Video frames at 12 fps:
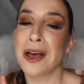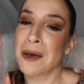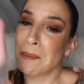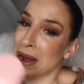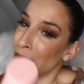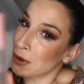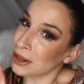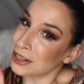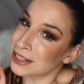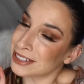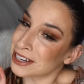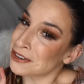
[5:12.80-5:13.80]
My oily
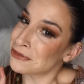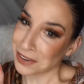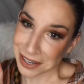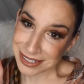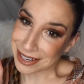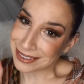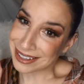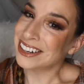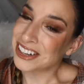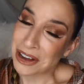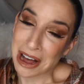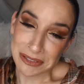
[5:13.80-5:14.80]
skinned friends out there,
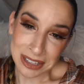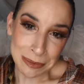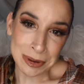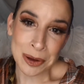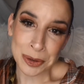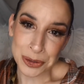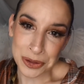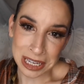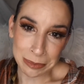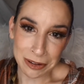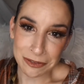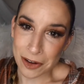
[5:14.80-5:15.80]
you'll have to let me know what you think
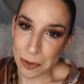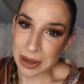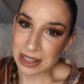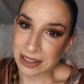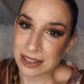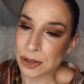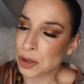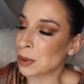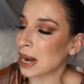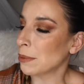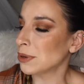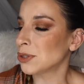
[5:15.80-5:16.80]
about foaming cleansers, but I
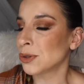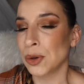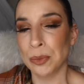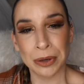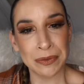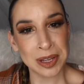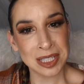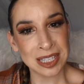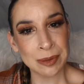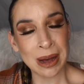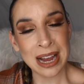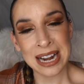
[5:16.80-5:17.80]
was told previously
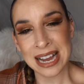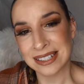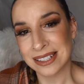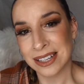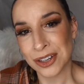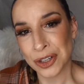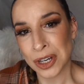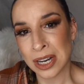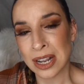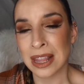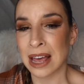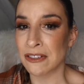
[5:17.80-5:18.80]
by an esthetician
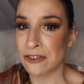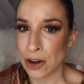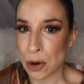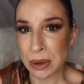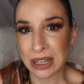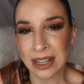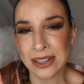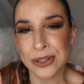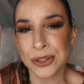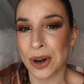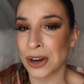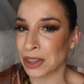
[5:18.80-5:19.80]
that foaming cleansers
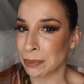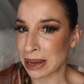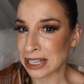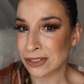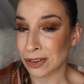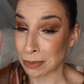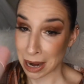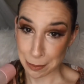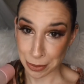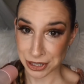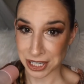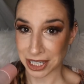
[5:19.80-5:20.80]
aren't the best for my
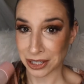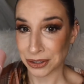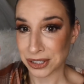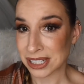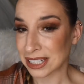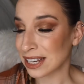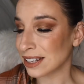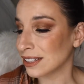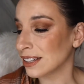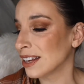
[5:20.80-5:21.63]
particular skin.